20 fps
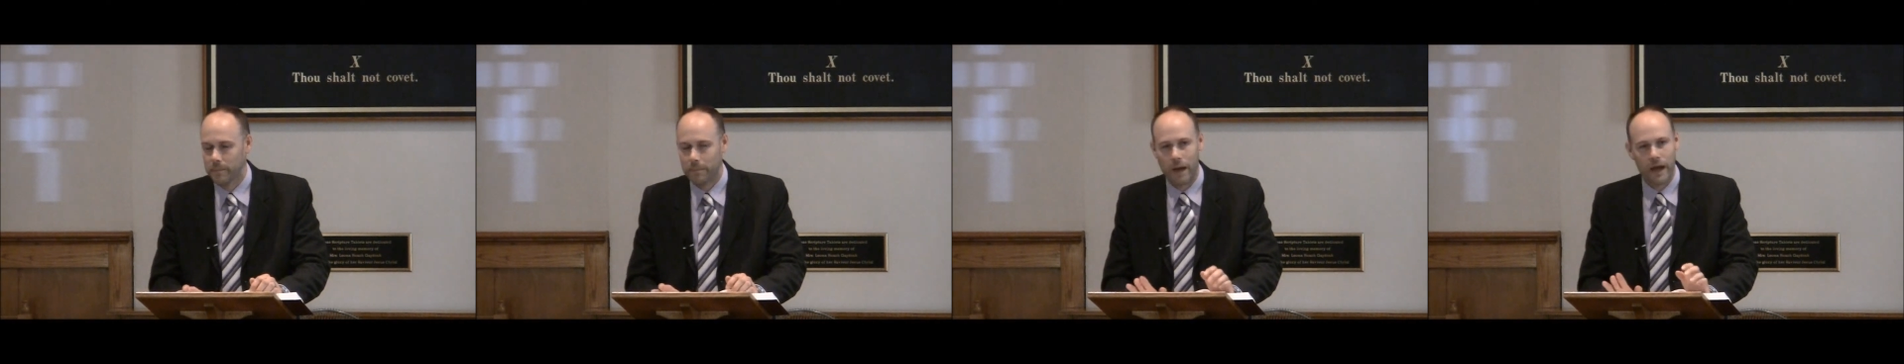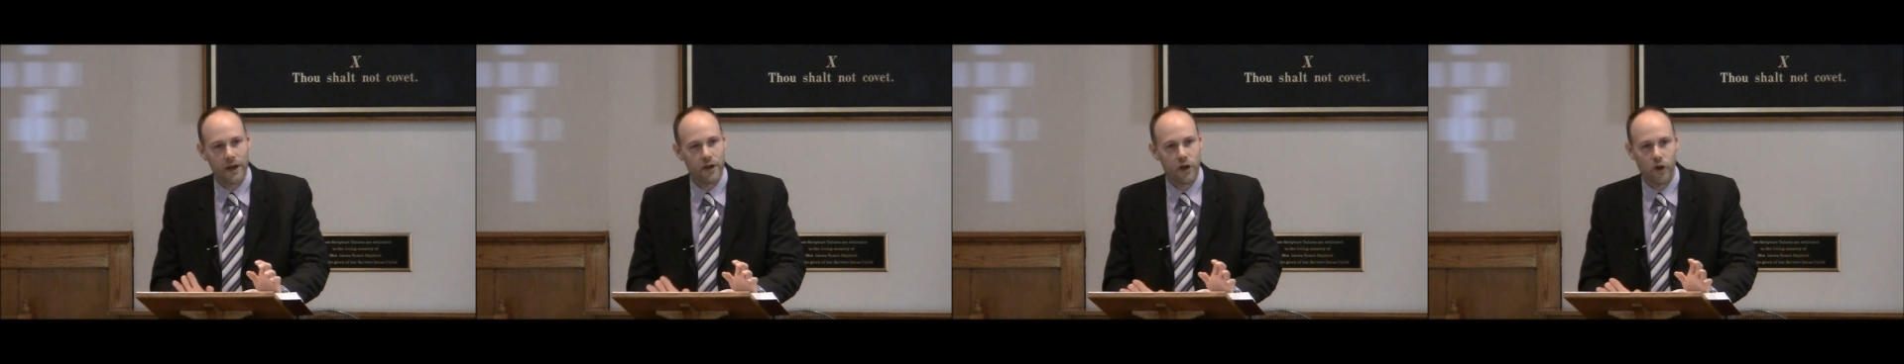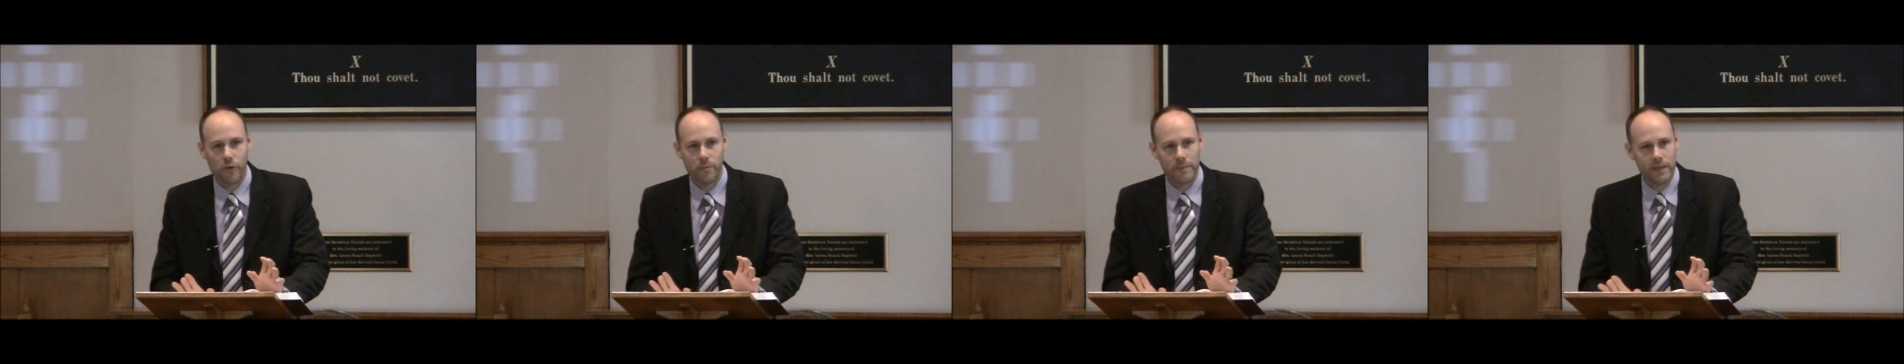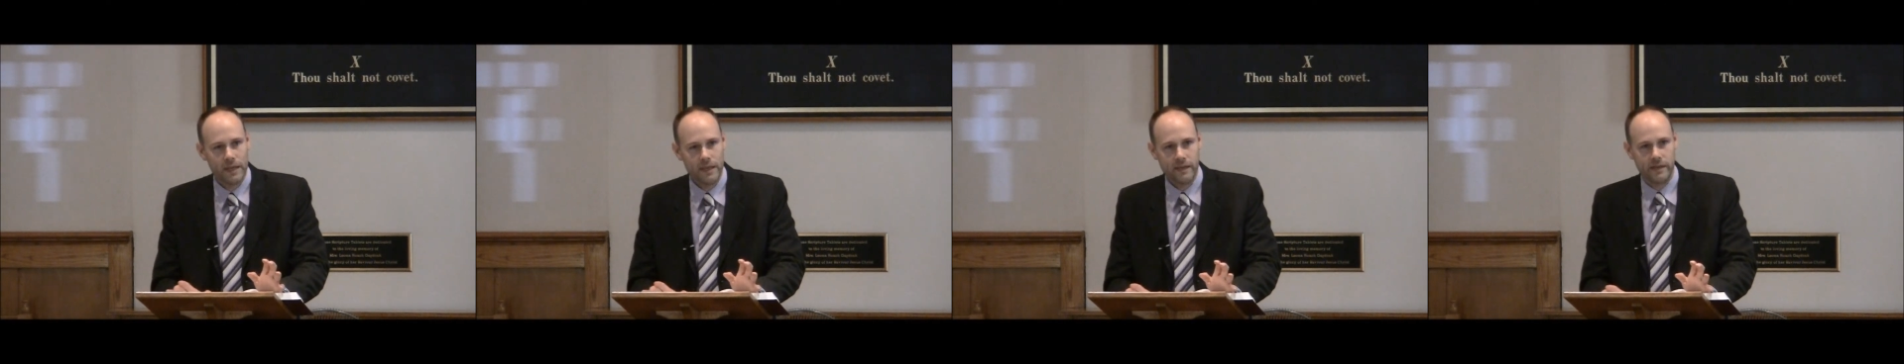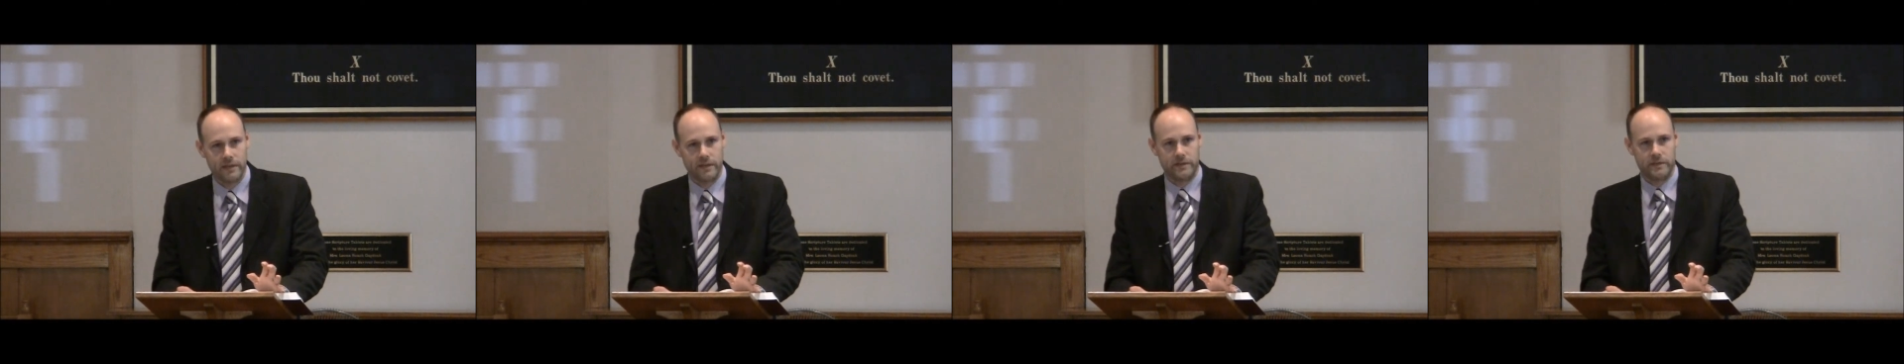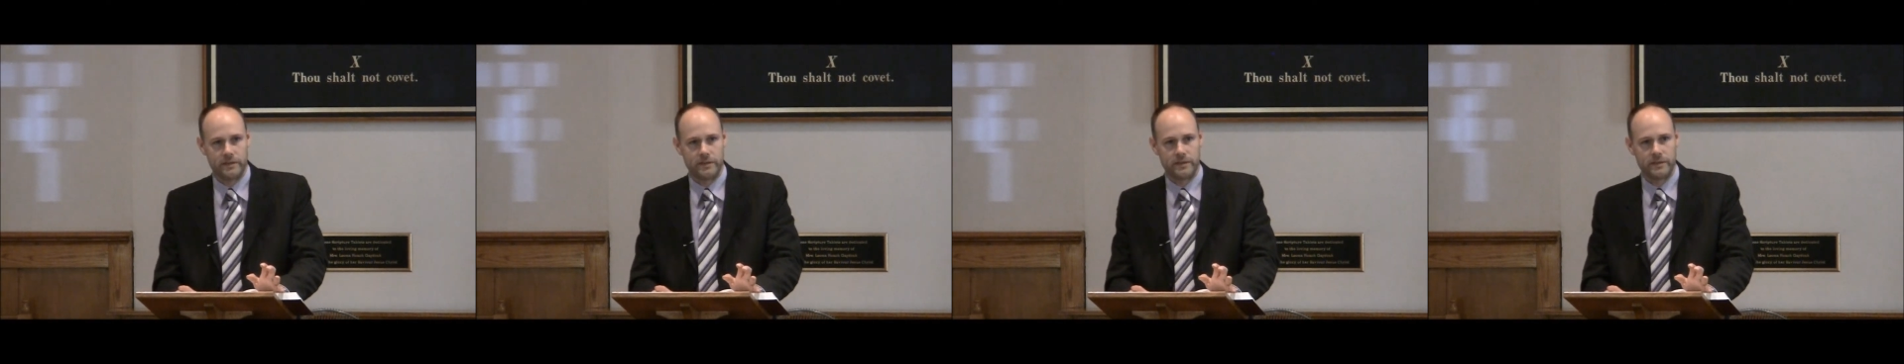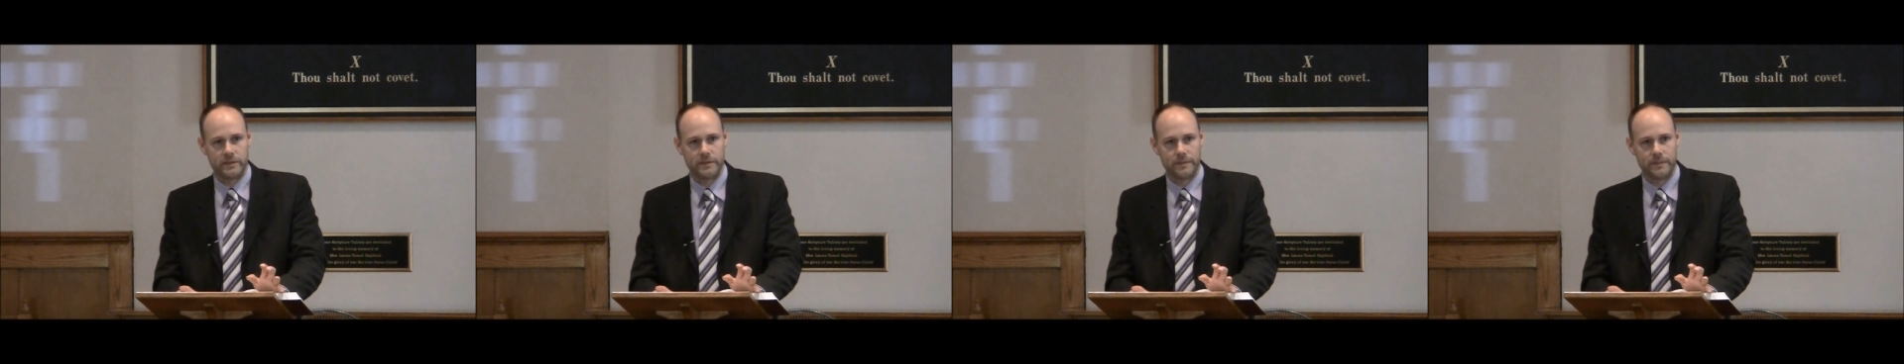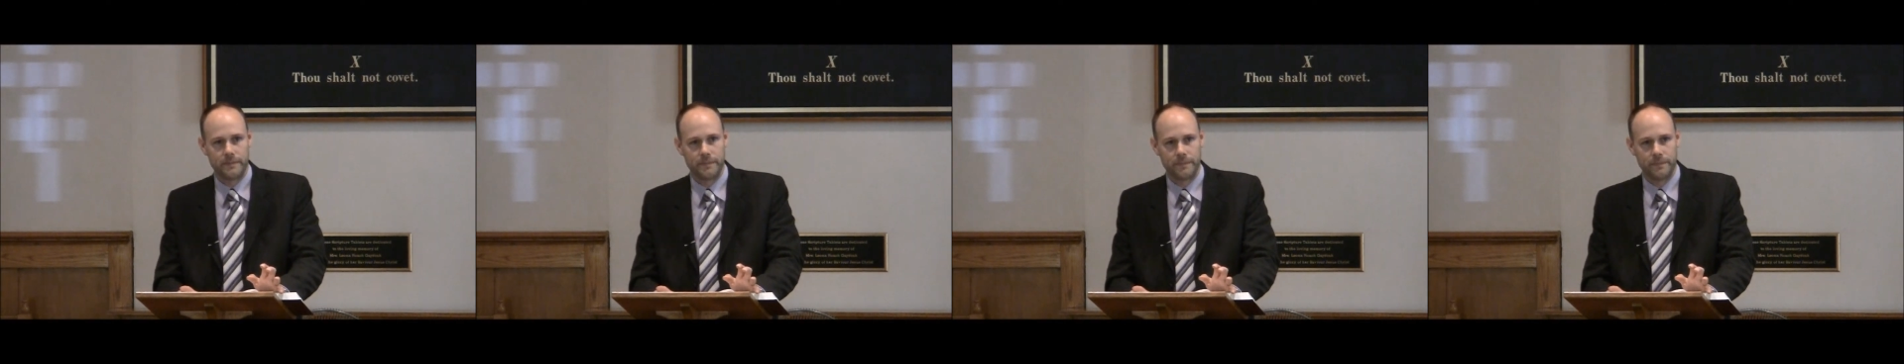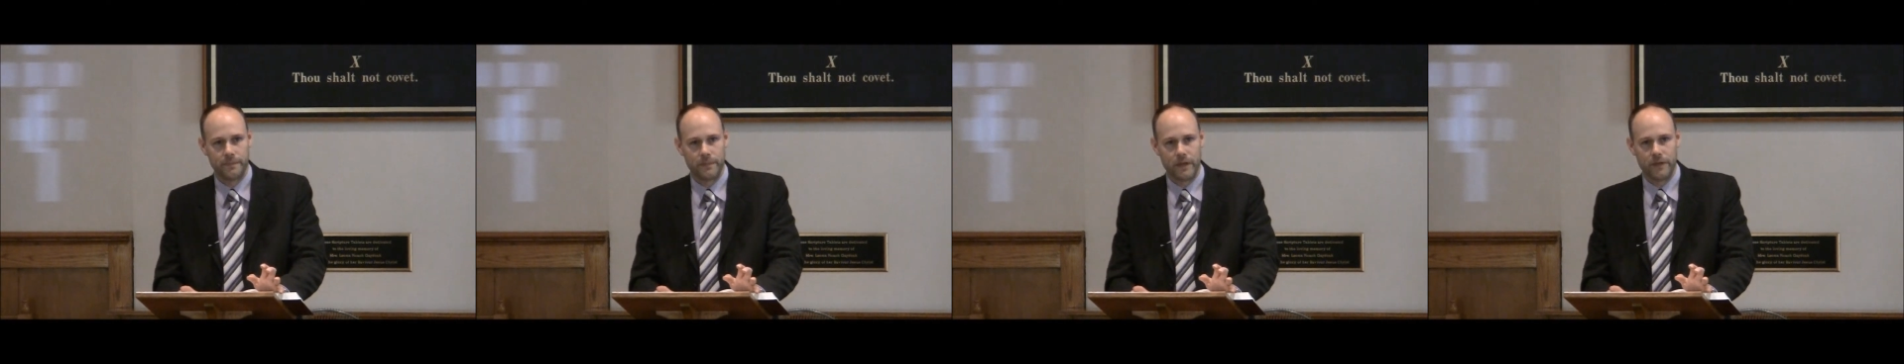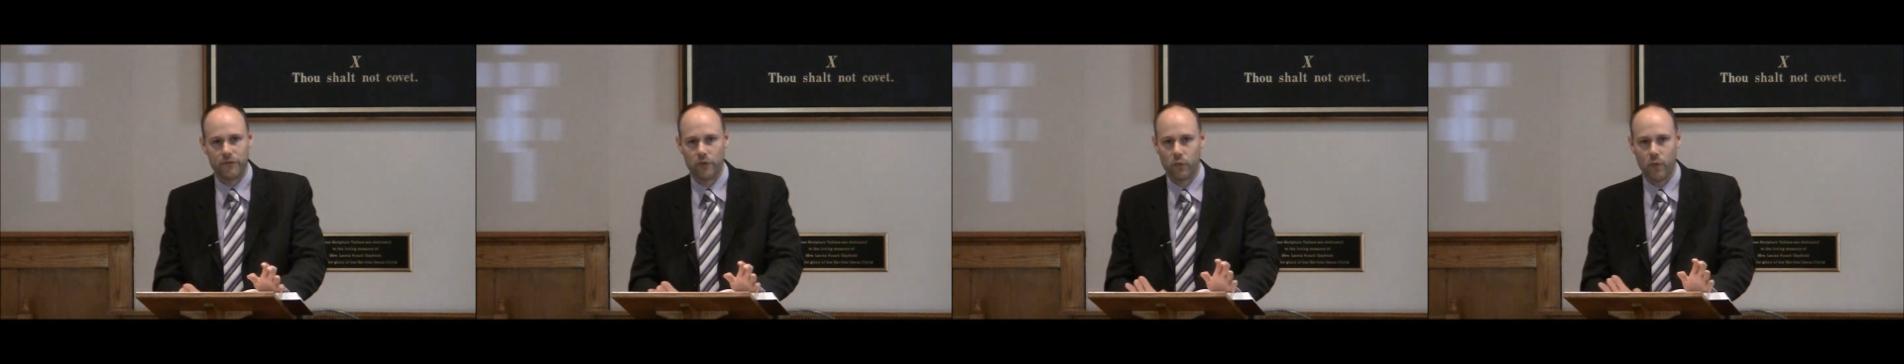By no means.
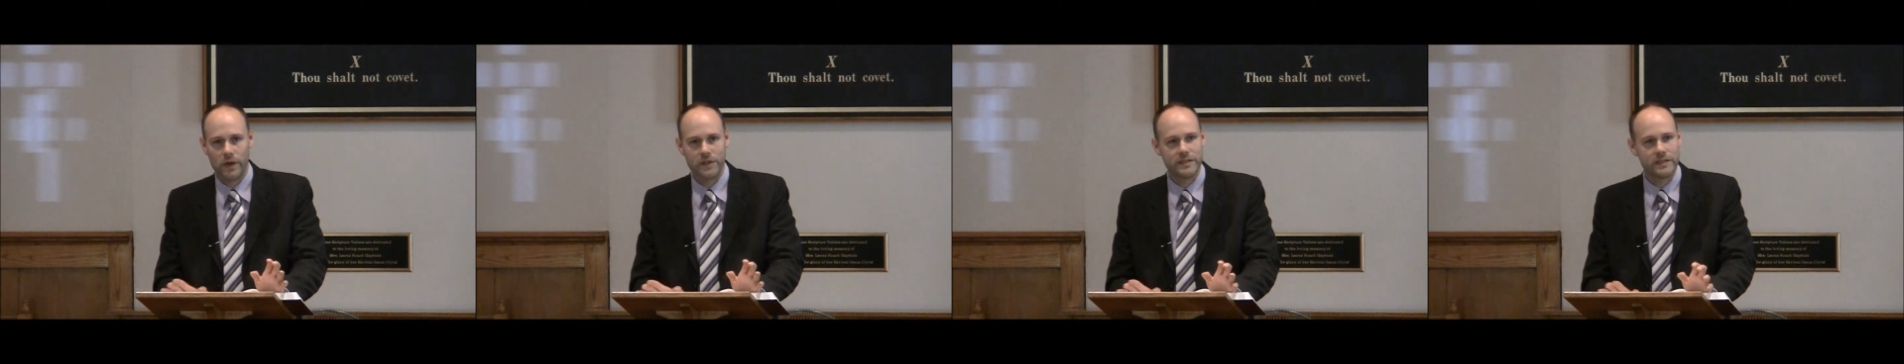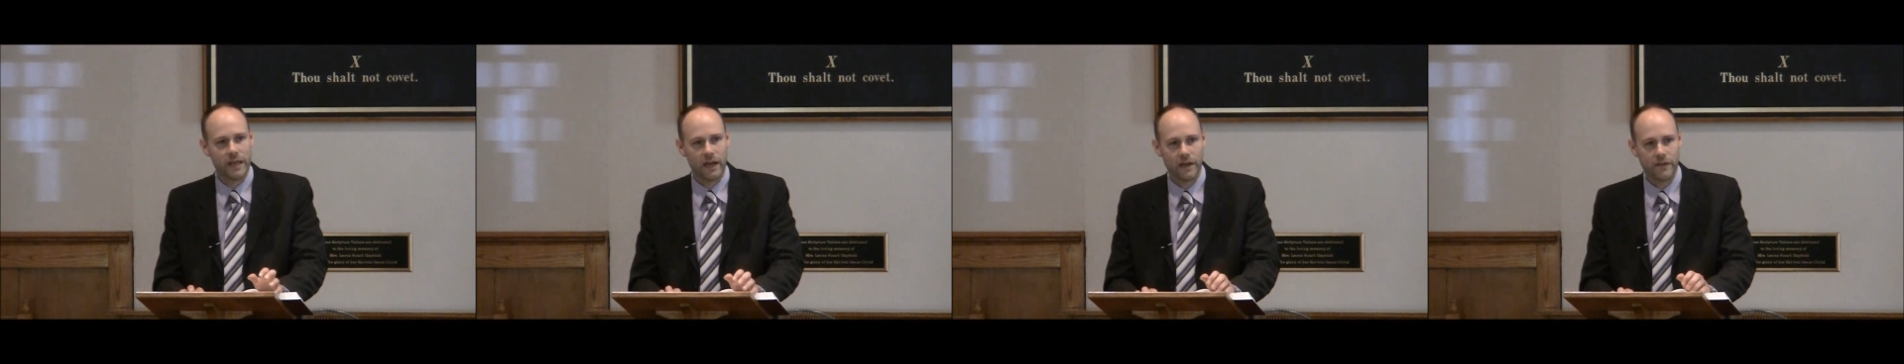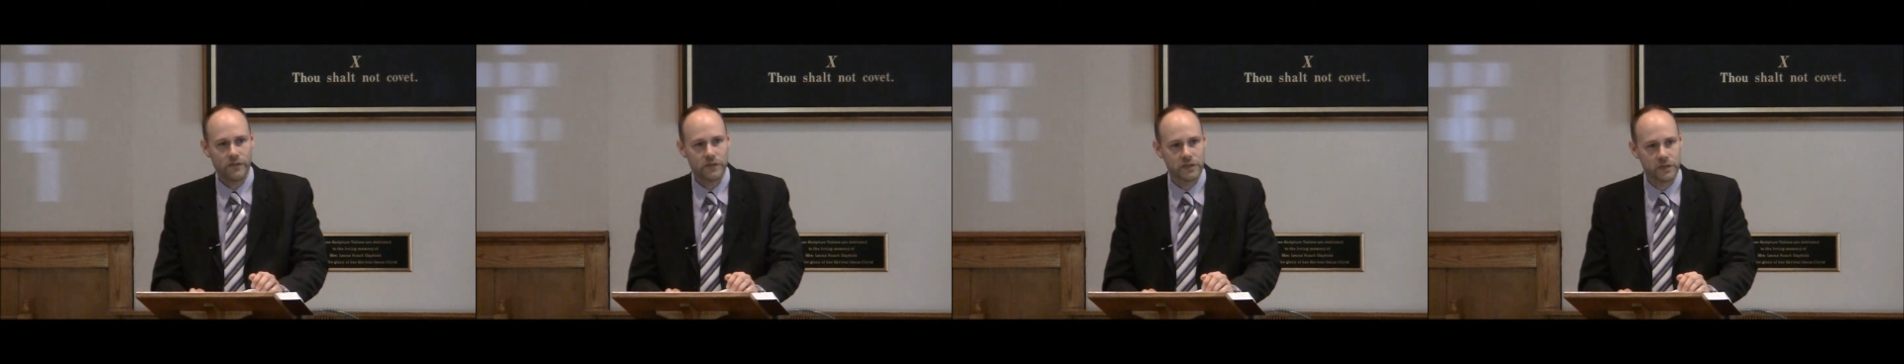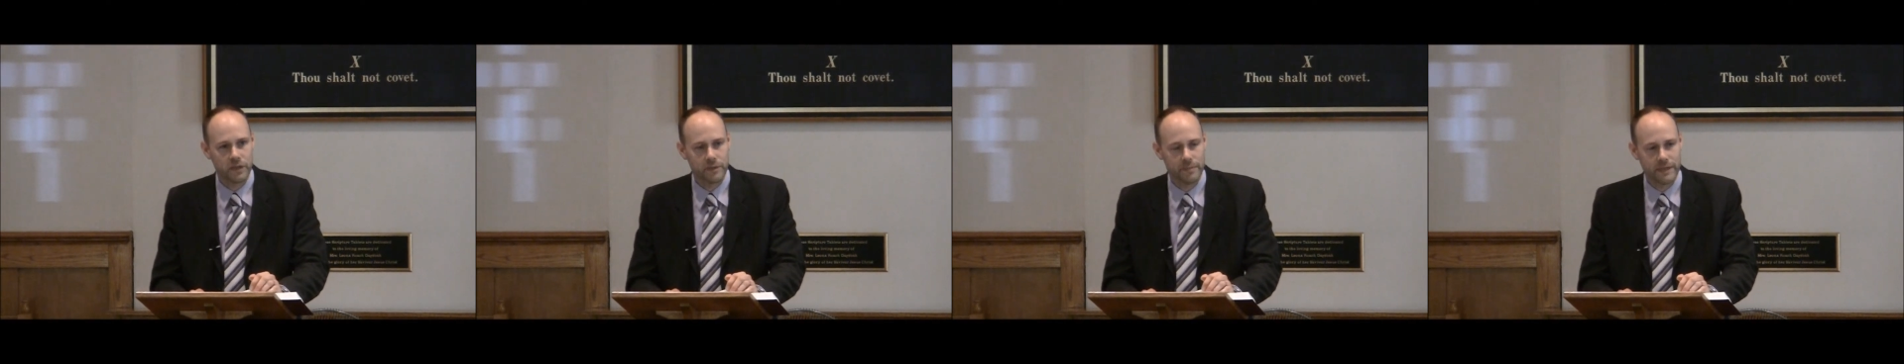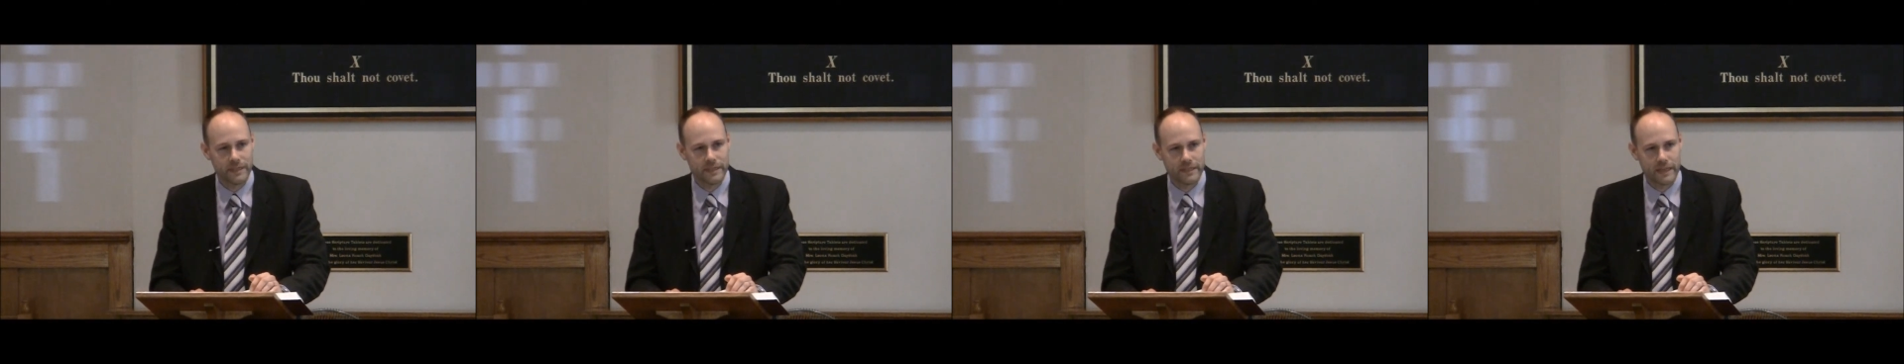If it was, none of us could be